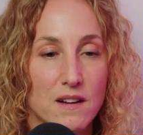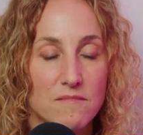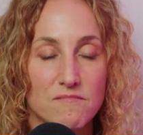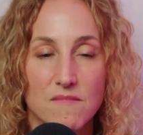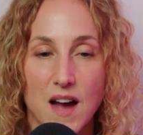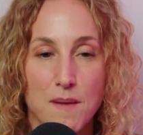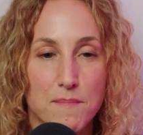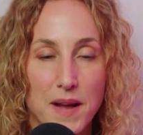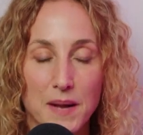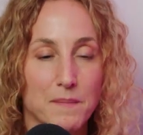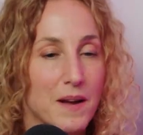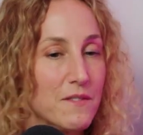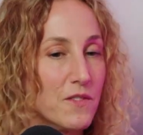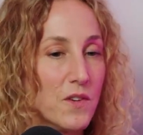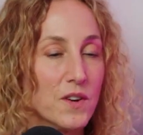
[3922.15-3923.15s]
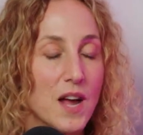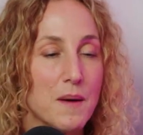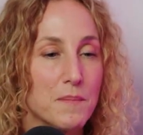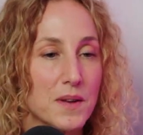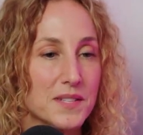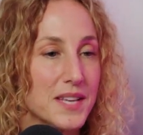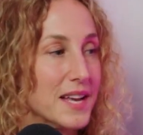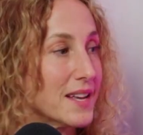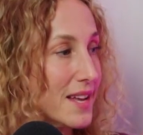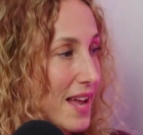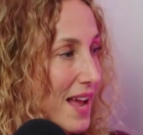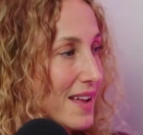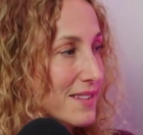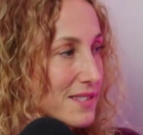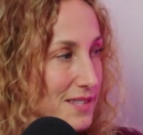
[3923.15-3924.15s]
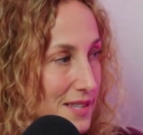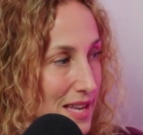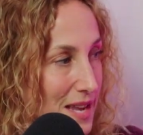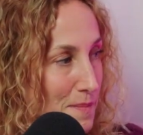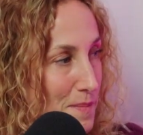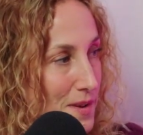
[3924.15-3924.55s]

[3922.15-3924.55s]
I pick my phone up because I can't sleep.